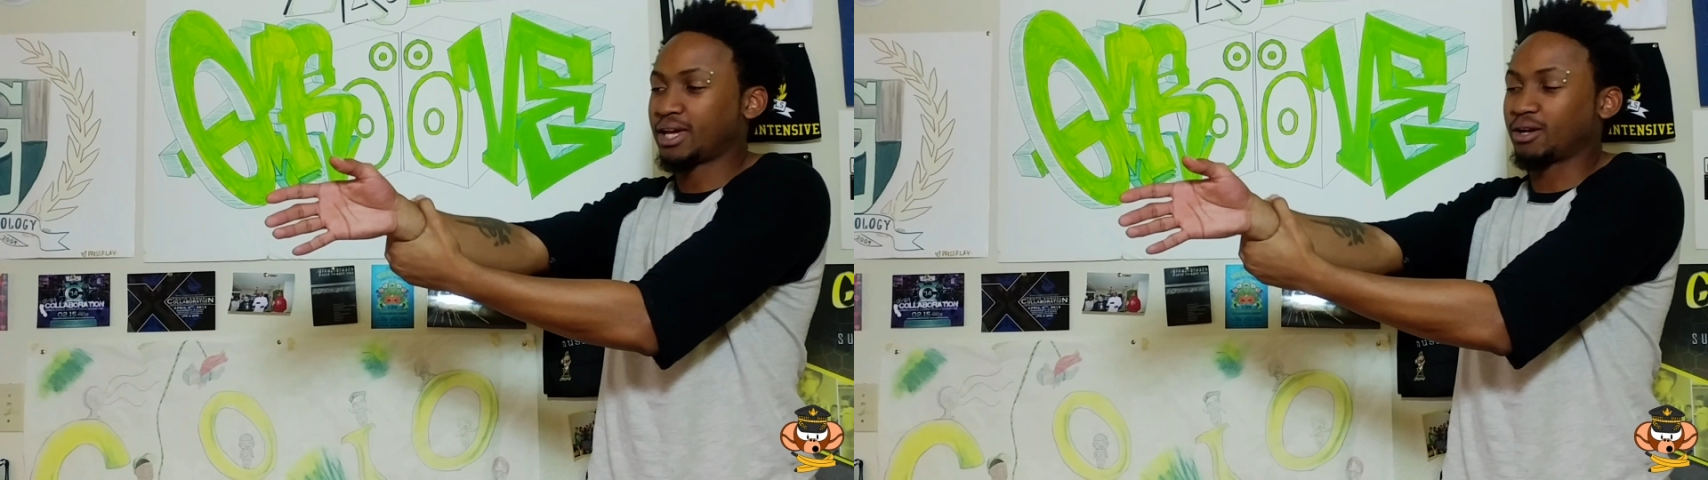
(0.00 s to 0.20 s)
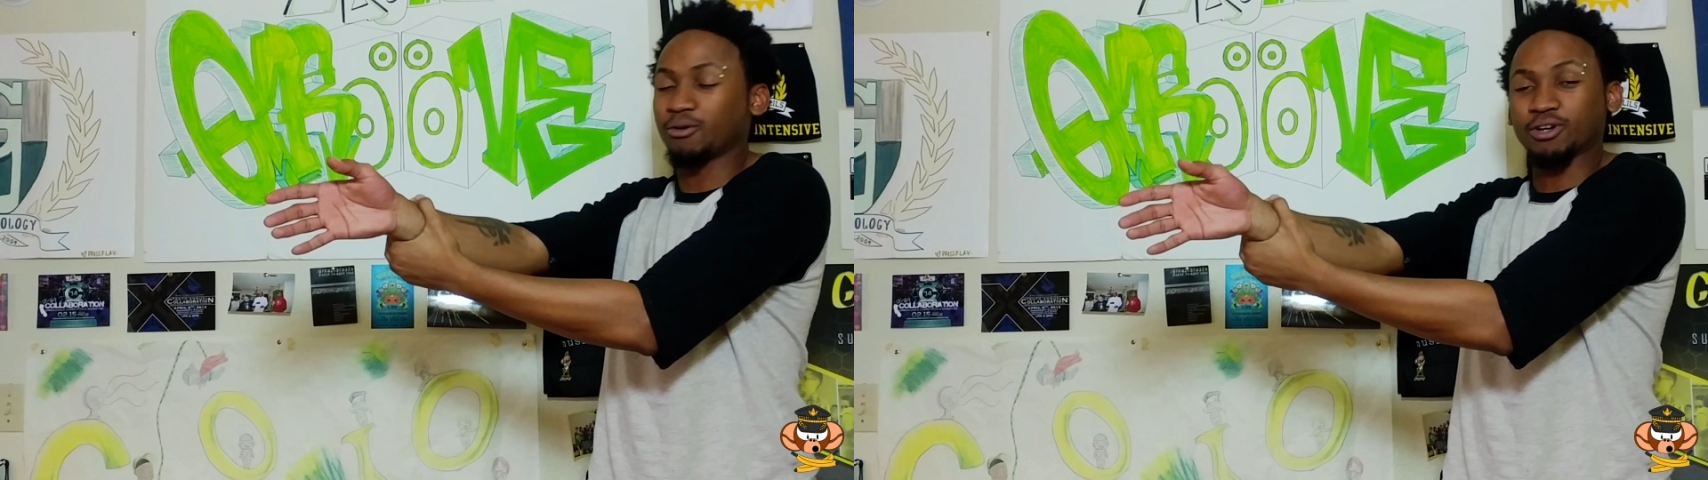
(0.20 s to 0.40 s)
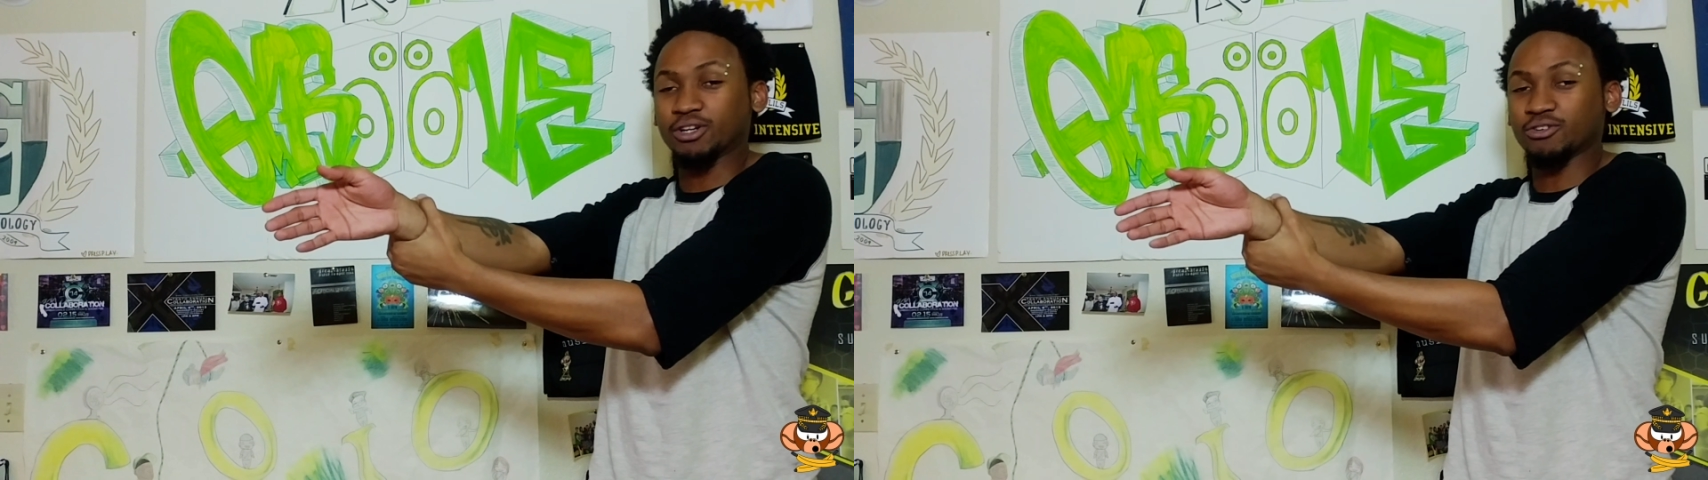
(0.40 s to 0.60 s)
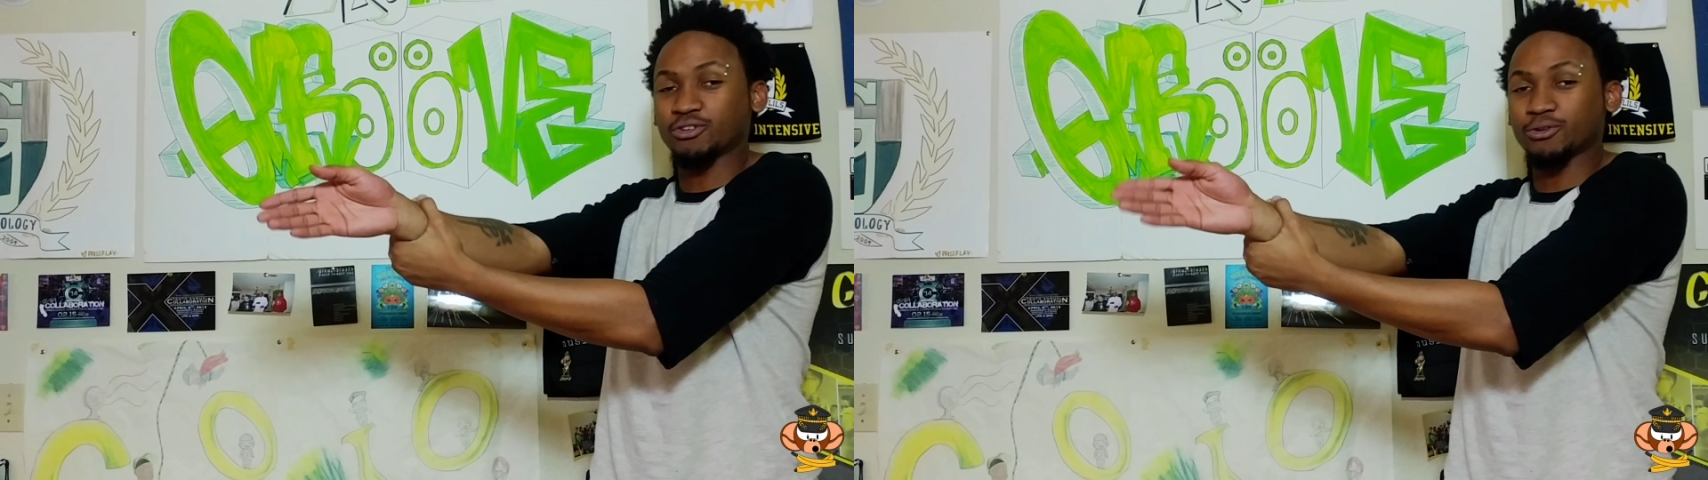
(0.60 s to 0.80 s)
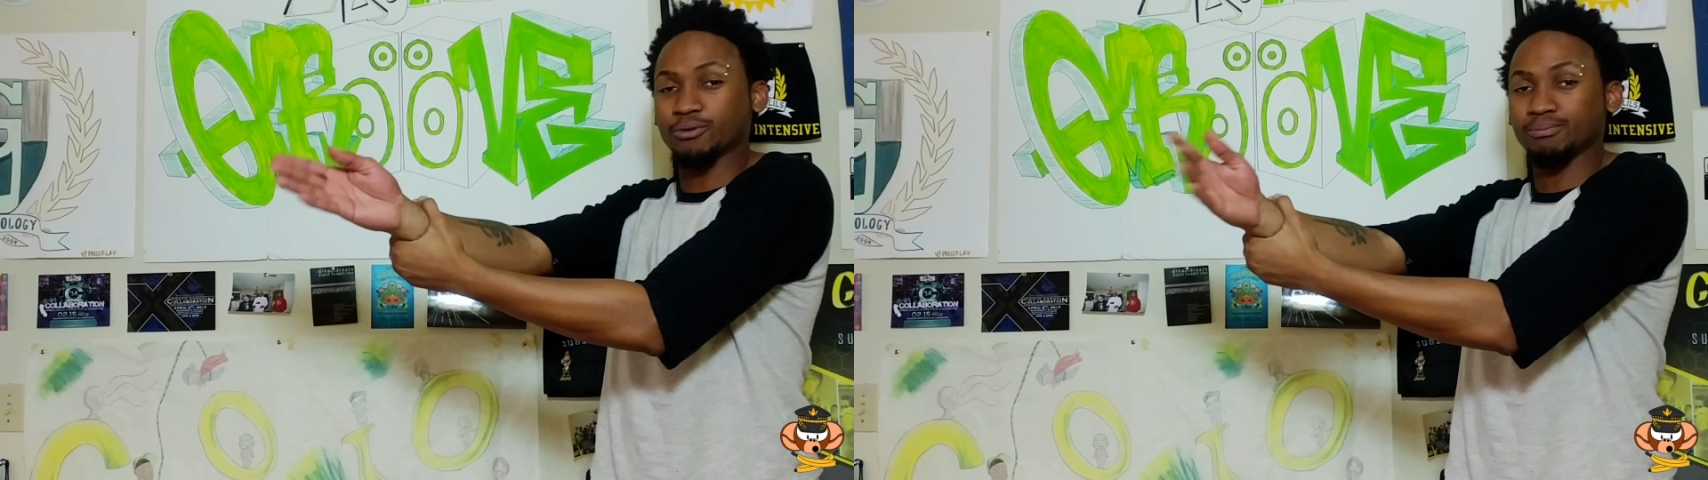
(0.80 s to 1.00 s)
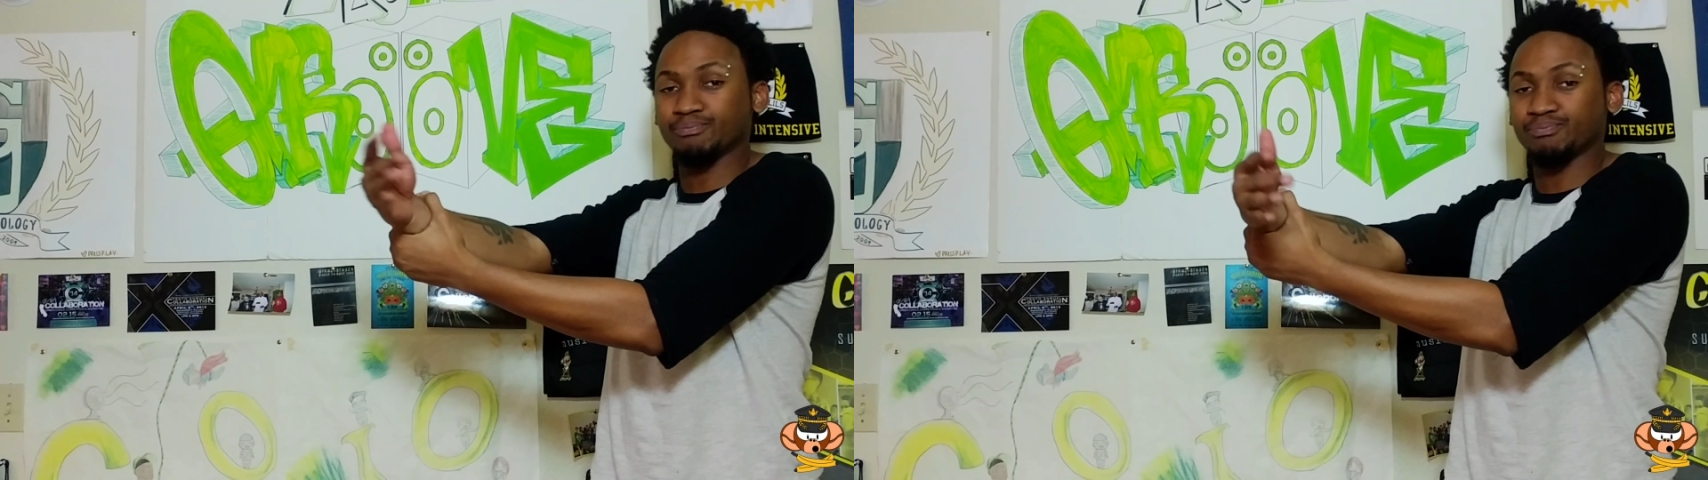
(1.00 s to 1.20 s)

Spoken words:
And all you're going to do